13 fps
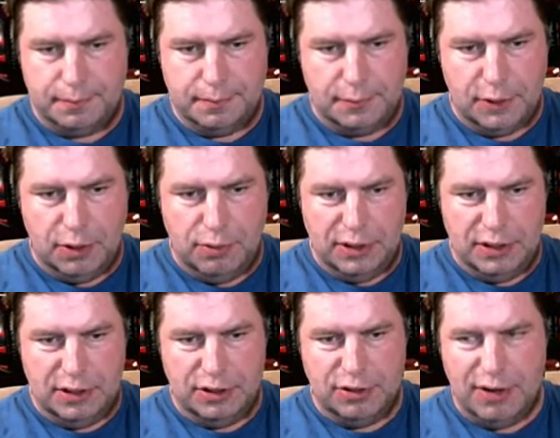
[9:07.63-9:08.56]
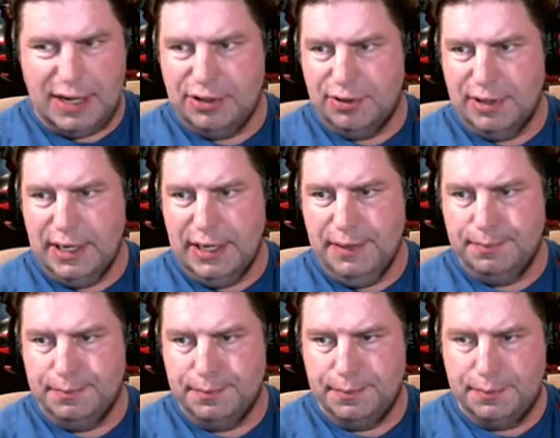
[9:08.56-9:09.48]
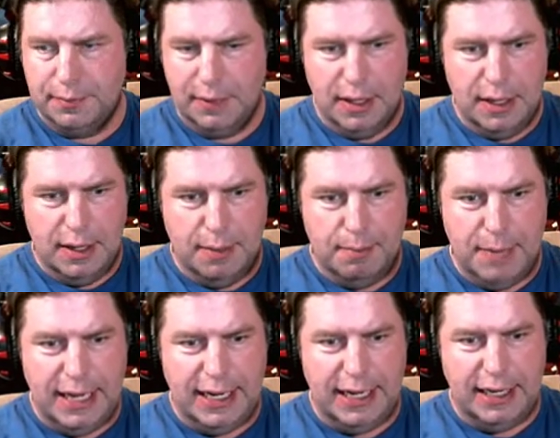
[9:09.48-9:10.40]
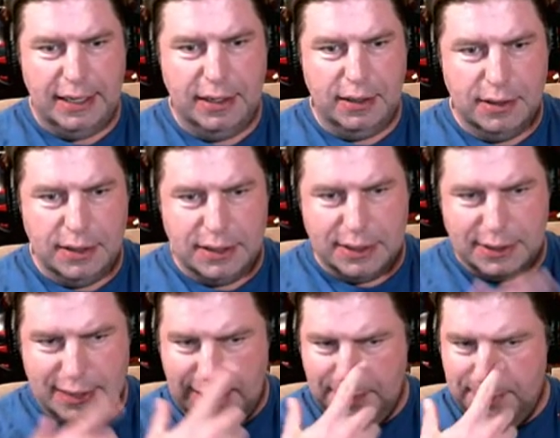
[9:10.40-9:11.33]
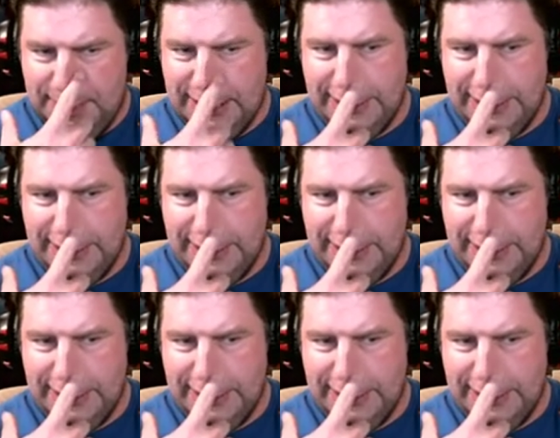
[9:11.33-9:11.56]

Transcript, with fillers: Go into the directory, make it. This will take a minute.